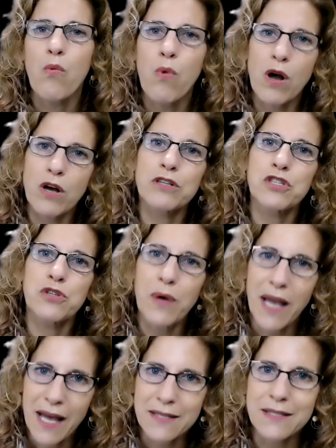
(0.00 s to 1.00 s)
what could you
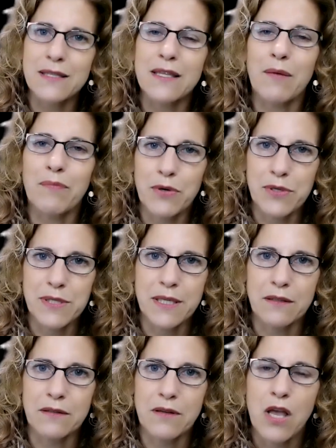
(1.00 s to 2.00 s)
ask that
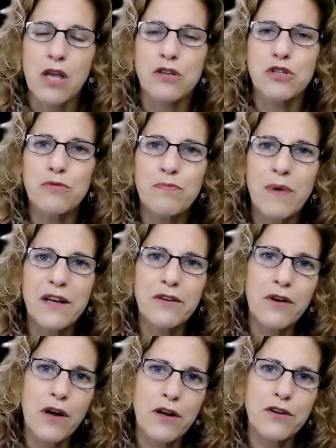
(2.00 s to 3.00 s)
person to
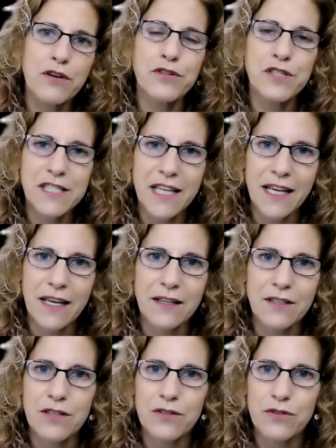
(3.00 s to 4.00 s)
better
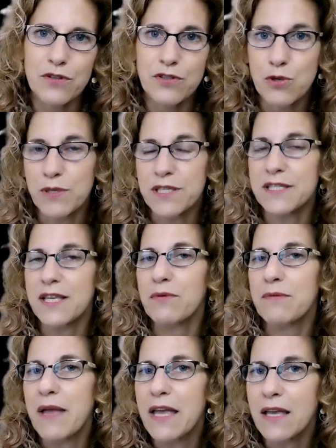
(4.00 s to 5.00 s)
understand the choices they
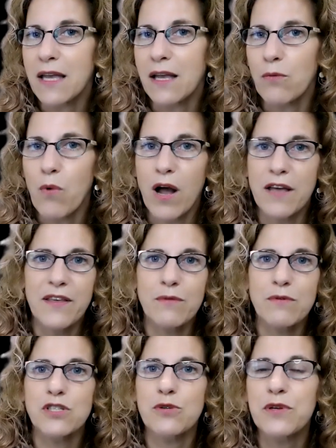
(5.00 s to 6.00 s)
were making, why they
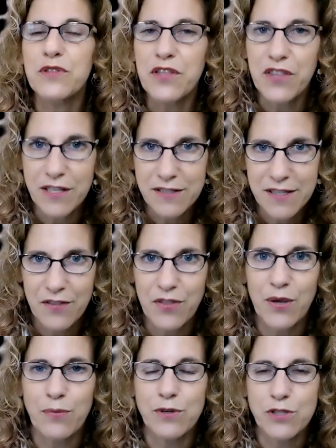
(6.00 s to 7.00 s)
were doing the things that
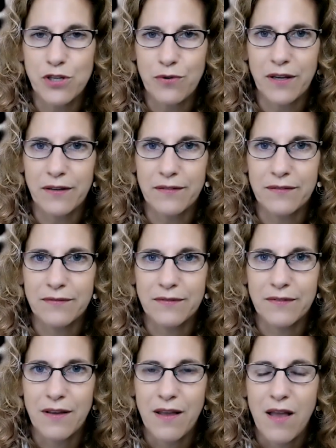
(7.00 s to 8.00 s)
they were doing?
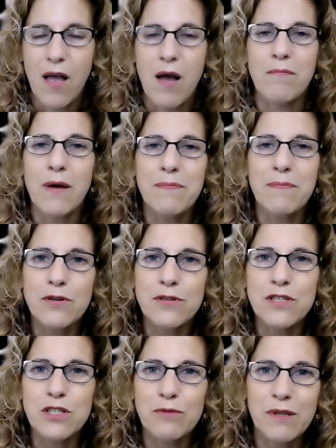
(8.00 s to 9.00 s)
My
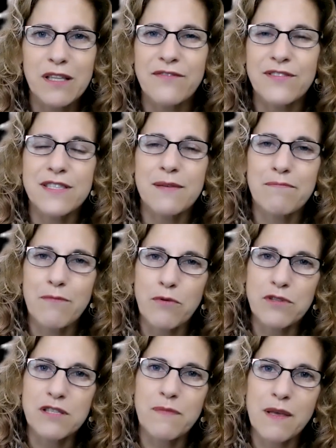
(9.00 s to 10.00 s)
personal belief is that
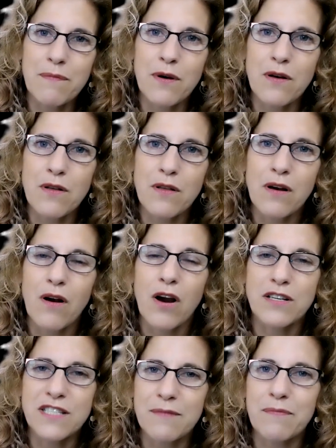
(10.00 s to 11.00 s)
most people
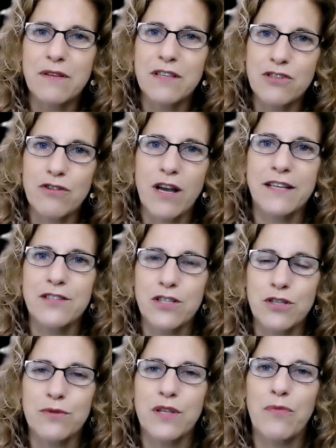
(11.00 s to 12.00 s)
are typically trying to
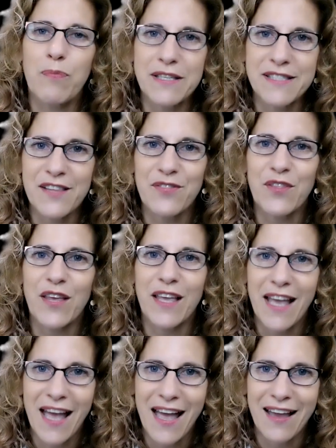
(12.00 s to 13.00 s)
do the best that they
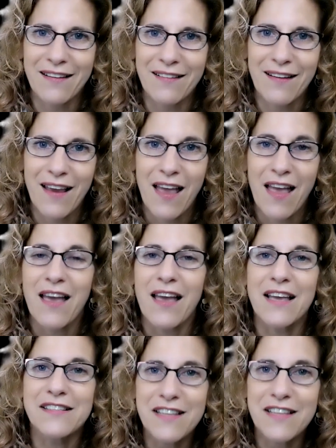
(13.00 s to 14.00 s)
can.
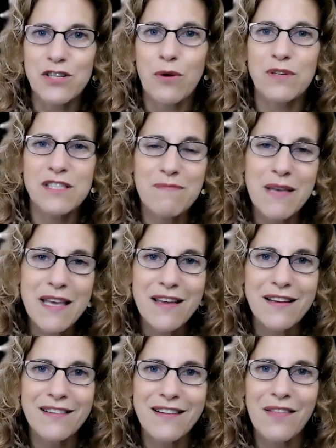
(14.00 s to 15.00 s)
It doesn't always
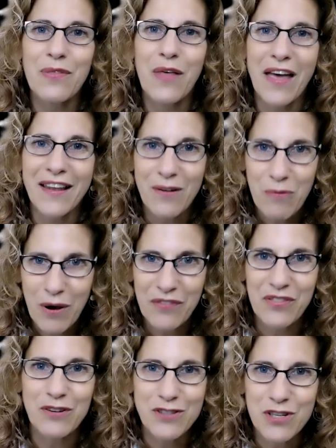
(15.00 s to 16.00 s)
mean that what
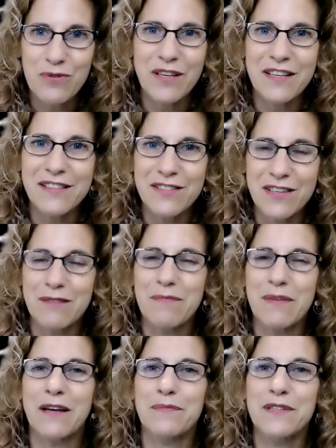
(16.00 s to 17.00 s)
they're doing is going to
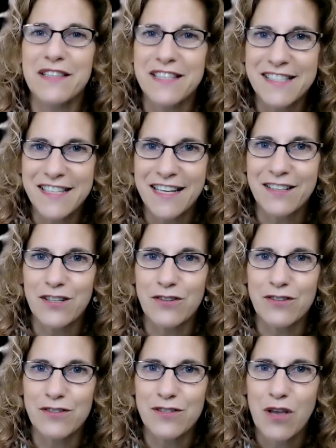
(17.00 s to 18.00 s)
meet up to the
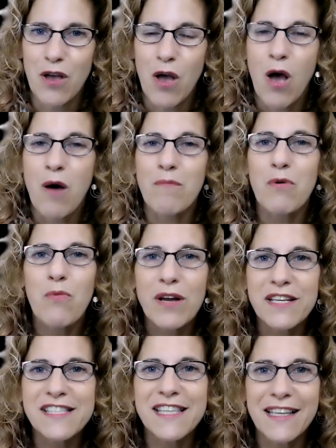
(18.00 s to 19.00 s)
standards. But what
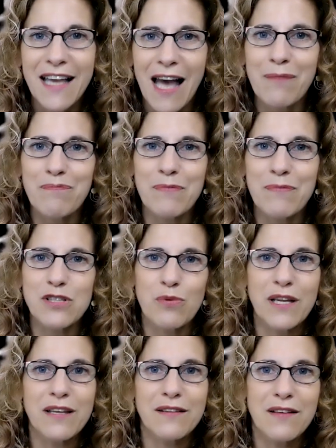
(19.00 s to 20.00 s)
is the gap
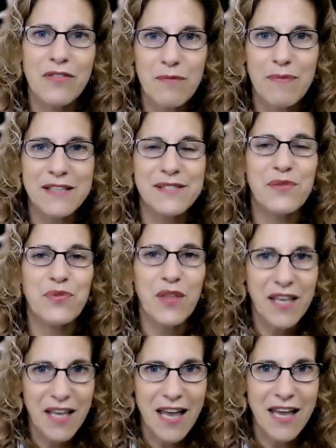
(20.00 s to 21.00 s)
between the best that they
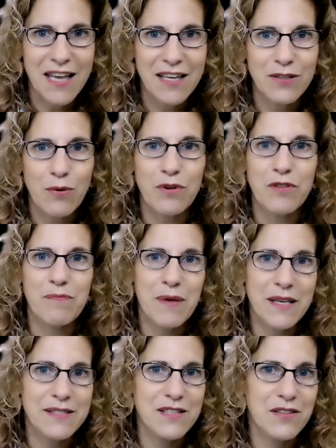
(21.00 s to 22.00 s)
can or the
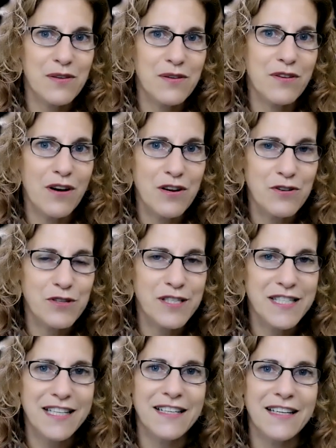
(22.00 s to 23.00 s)
best to their
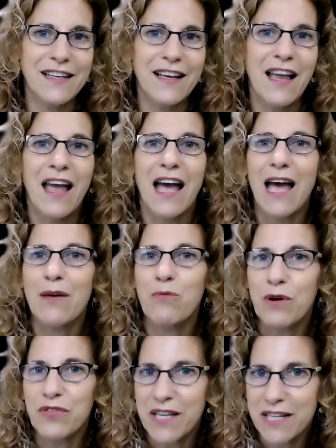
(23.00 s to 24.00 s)
understanding and
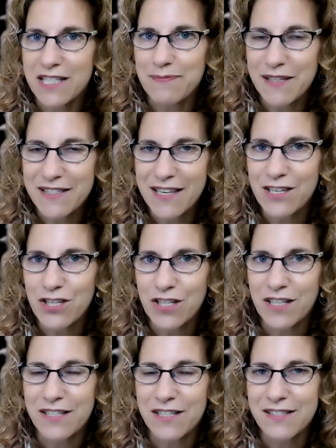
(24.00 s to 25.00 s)
what the expectation
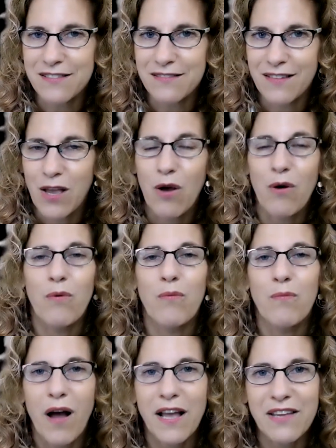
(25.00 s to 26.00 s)
is?
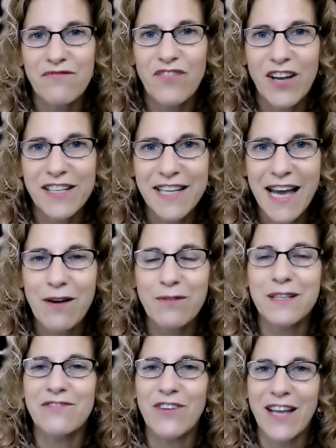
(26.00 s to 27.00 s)
I can find out
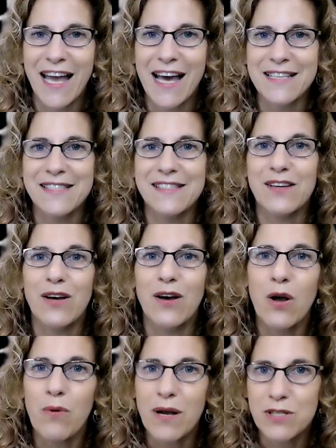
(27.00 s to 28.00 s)
if I ask
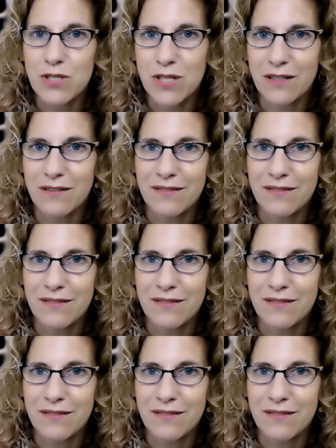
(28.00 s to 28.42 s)
a question.